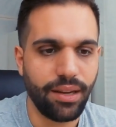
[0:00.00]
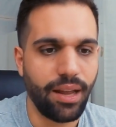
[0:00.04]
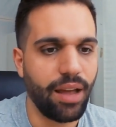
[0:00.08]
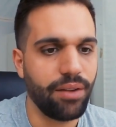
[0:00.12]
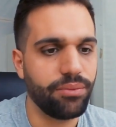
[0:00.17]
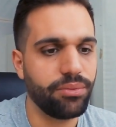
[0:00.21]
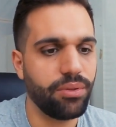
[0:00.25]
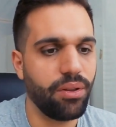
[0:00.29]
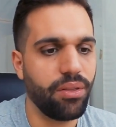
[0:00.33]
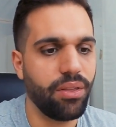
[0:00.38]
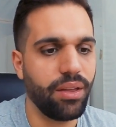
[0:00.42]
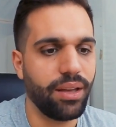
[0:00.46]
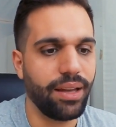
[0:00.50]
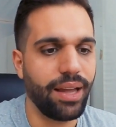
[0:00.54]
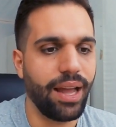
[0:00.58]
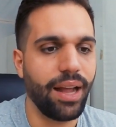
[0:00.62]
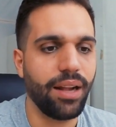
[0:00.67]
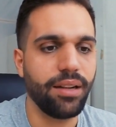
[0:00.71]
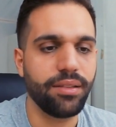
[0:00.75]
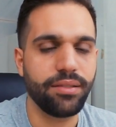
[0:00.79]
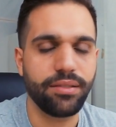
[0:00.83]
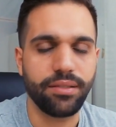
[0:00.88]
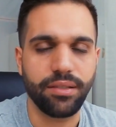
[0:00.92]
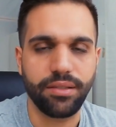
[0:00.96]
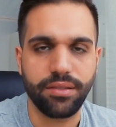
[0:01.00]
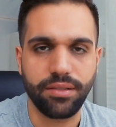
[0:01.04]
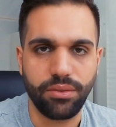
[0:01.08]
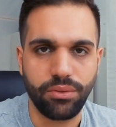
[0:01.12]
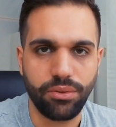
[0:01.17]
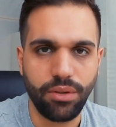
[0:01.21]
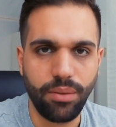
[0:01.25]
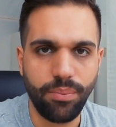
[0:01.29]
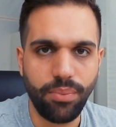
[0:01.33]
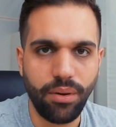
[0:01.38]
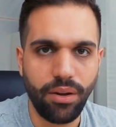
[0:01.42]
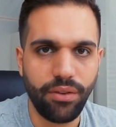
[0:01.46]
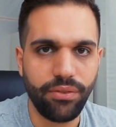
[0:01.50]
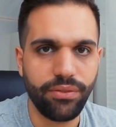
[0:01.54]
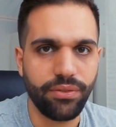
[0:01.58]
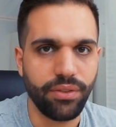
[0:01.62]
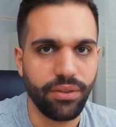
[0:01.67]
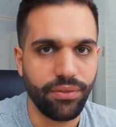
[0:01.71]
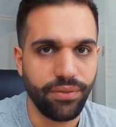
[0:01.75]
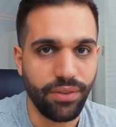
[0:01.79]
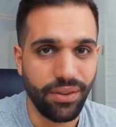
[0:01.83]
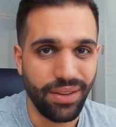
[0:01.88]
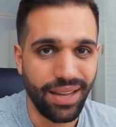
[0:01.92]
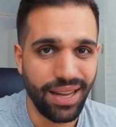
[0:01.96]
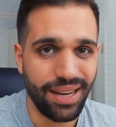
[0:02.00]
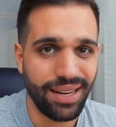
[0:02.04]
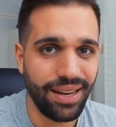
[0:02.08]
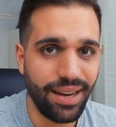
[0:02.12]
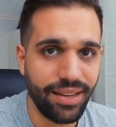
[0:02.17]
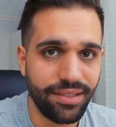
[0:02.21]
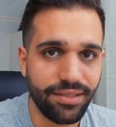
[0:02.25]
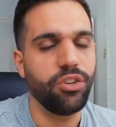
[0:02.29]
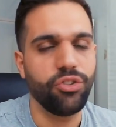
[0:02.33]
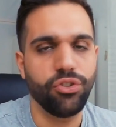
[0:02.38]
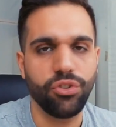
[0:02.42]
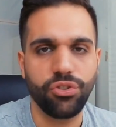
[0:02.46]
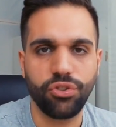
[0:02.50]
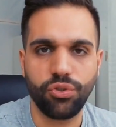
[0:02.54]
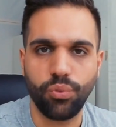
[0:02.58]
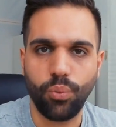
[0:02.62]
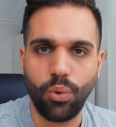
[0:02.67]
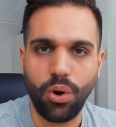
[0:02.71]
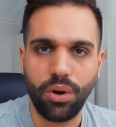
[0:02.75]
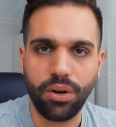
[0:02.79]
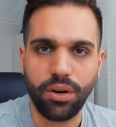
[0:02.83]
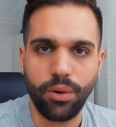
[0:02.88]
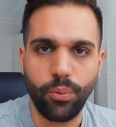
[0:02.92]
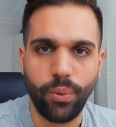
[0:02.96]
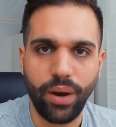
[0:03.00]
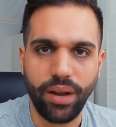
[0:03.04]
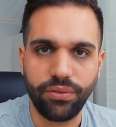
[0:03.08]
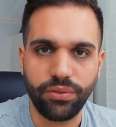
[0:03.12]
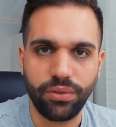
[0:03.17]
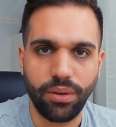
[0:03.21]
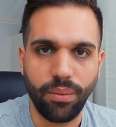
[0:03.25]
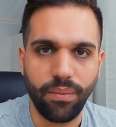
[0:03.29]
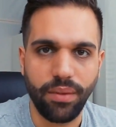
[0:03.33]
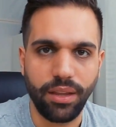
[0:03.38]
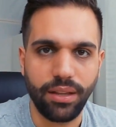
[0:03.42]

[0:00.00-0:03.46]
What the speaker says: Everything else is a ripoff. If you get less, just walk away from